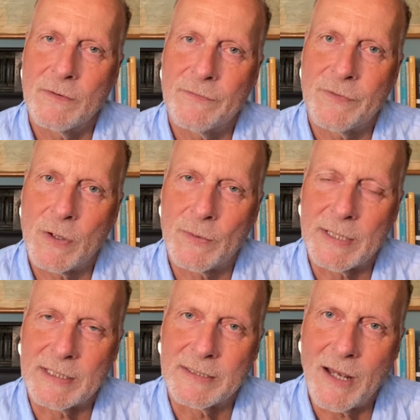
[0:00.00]

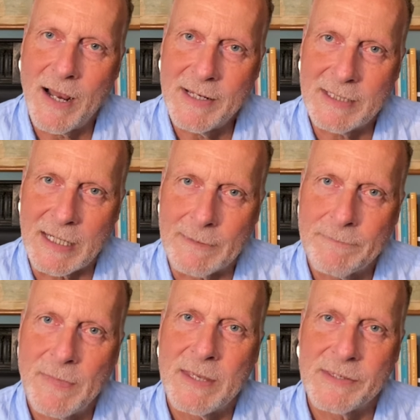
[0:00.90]
following dieting
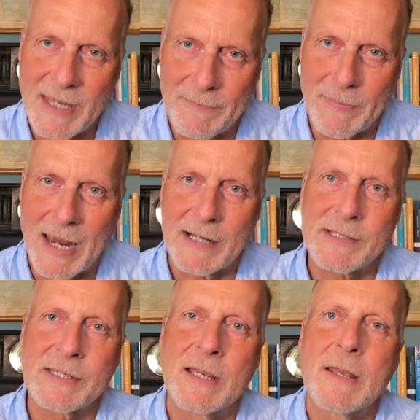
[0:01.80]

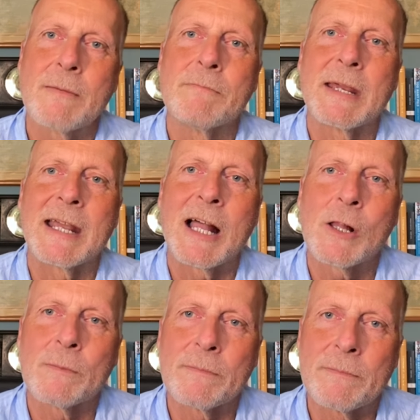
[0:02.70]
setbacks may help